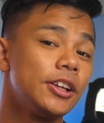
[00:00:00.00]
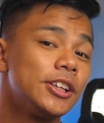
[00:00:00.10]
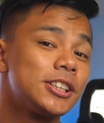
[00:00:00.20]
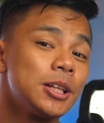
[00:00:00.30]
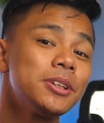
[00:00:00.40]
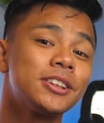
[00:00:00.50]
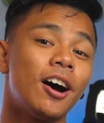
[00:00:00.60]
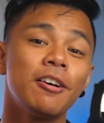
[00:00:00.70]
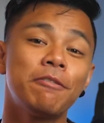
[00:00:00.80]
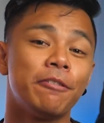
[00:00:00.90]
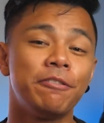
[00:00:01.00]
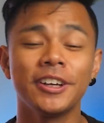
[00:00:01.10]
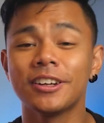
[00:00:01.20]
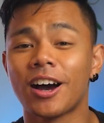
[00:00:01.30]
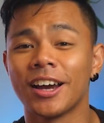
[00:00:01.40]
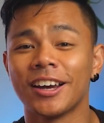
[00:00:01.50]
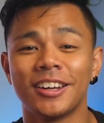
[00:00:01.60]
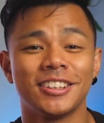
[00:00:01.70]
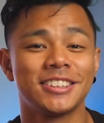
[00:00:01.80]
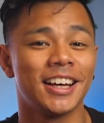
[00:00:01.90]
The slimmer tongue for fit I
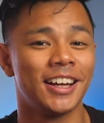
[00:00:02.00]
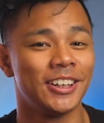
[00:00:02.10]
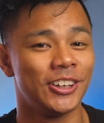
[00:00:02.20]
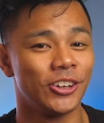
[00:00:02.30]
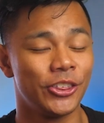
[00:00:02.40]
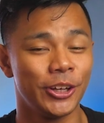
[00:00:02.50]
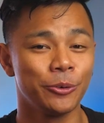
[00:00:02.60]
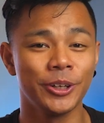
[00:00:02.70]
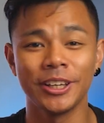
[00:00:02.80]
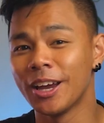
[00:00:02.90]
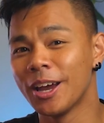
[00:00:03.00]
understand in theory,